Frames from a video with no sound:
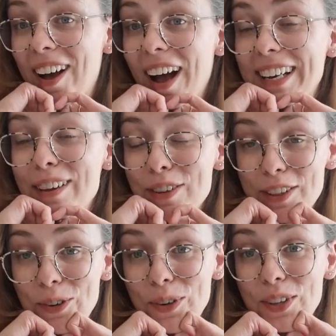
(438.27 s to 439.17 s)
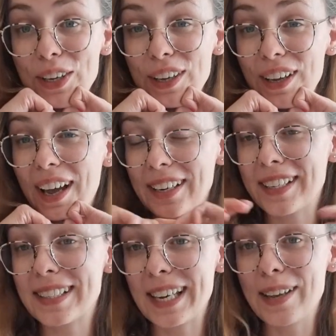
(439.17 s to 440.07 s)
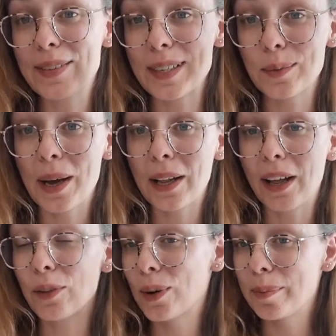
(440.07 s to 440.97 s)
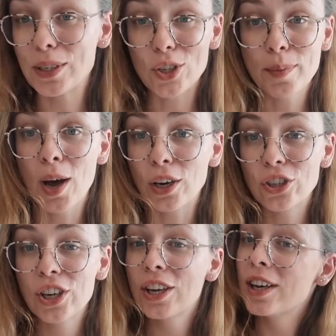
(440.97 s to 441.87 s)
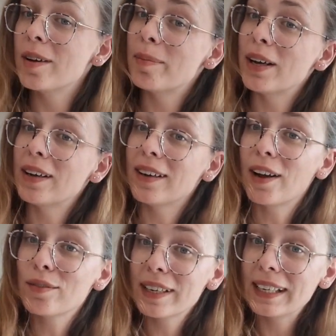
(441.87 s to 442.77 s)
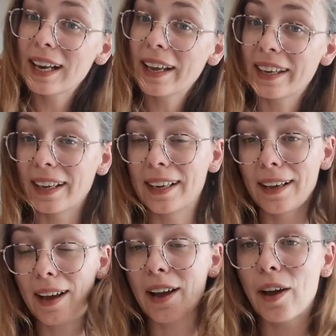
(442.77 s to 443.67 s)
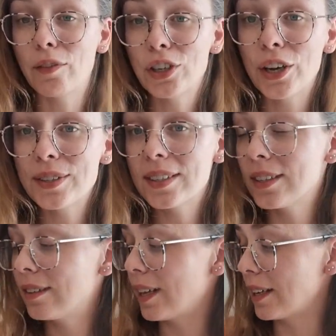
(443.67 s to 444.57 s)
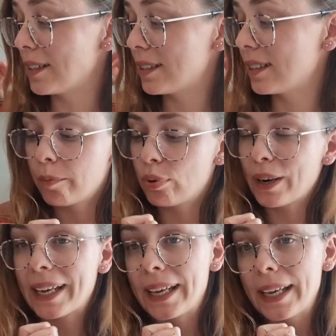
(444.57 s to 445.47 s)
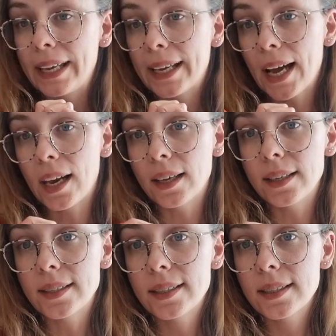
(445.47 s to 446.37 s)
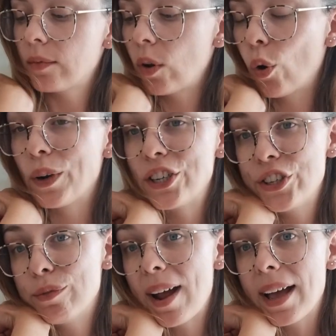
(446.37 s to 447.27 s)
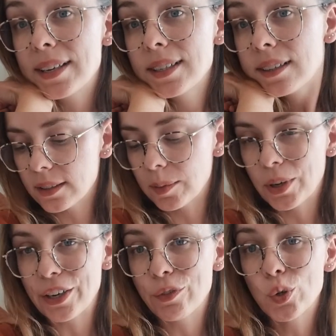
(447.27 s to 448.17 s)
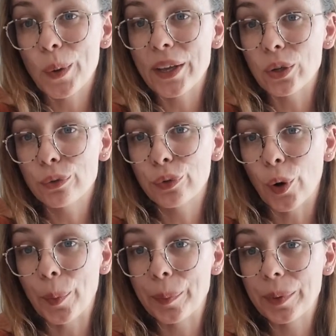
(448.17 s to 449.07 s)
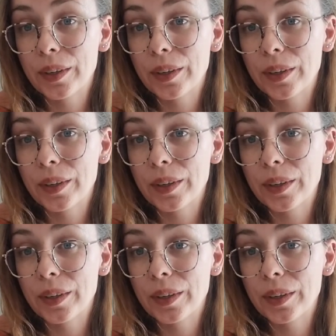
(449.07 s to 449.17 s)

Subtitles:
I never thought that adding sleeves as well, I thought it'd be too much, but I really like it. And I've chosen this bricky coloured orangey red, some kind of tweel from